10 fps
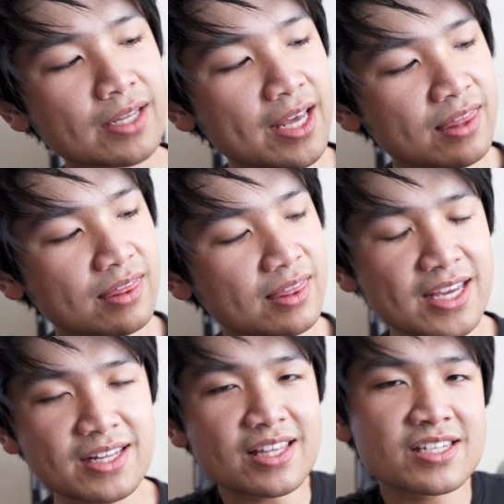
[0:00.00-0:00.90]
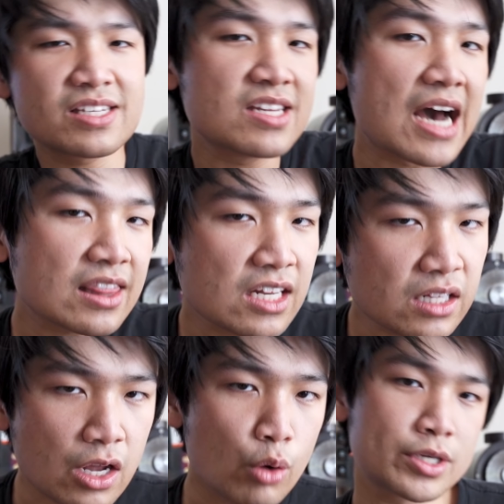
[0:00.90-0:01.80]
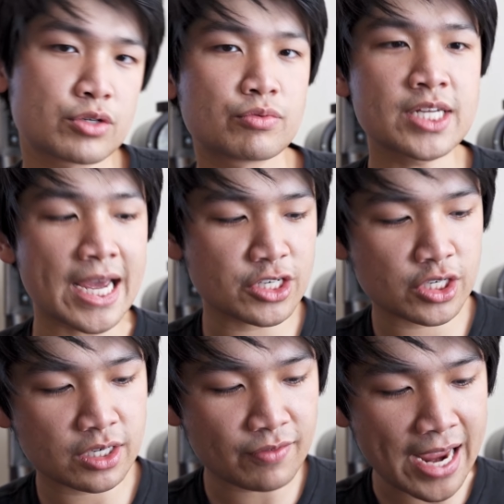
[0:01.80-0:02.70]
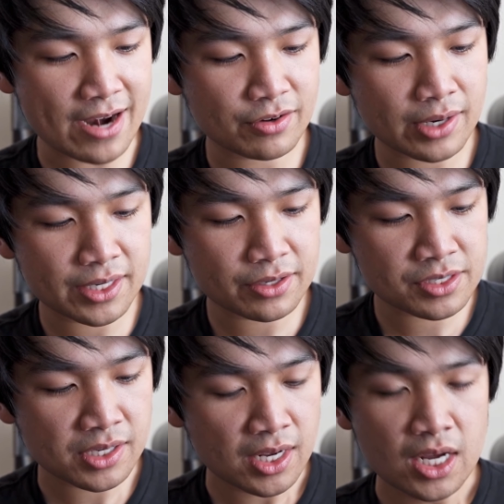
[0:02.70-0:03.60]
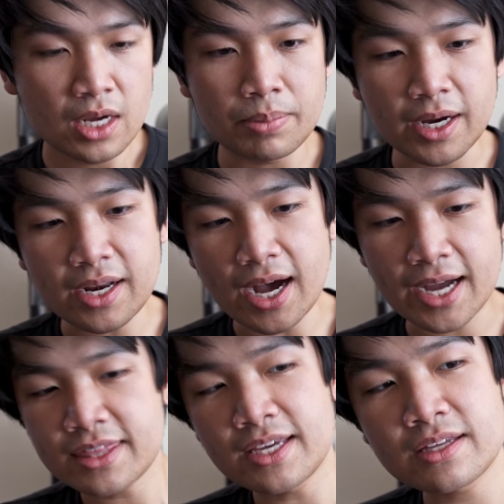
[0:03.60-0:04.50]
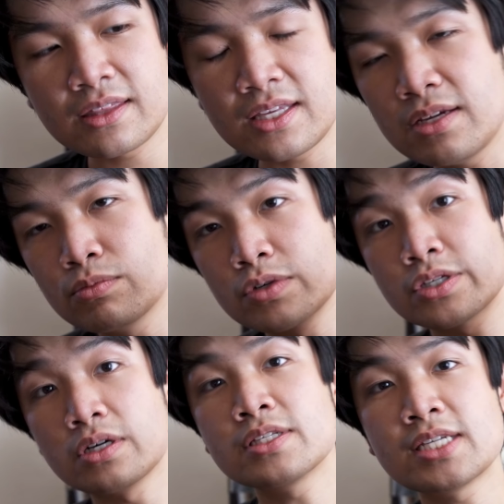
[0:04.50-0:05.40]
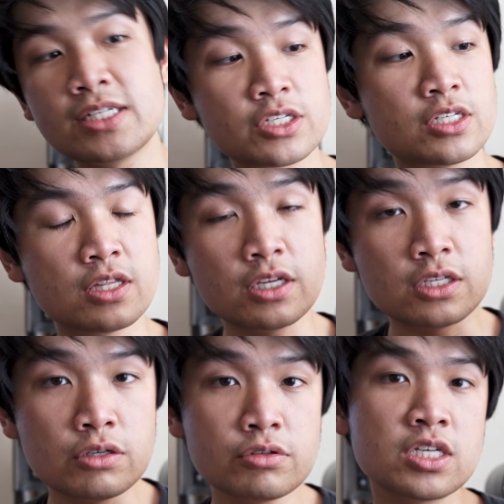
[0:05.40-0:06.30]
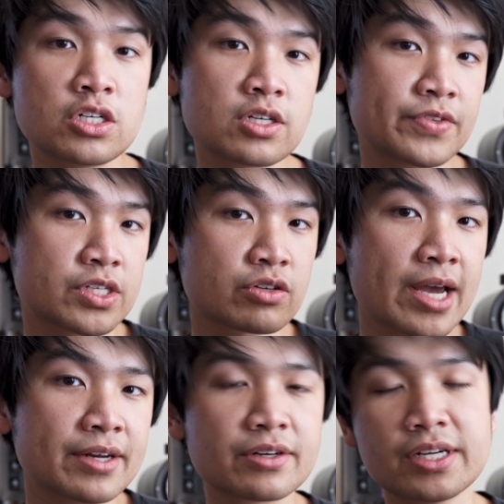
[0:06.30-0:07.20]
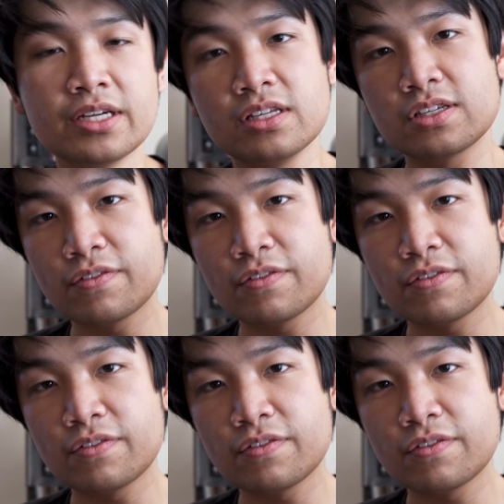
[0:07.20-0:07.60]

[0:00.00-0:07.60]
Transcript: Like it, this is not the lowest retention of hand grinders, but I think the results and just the usage of this grinder is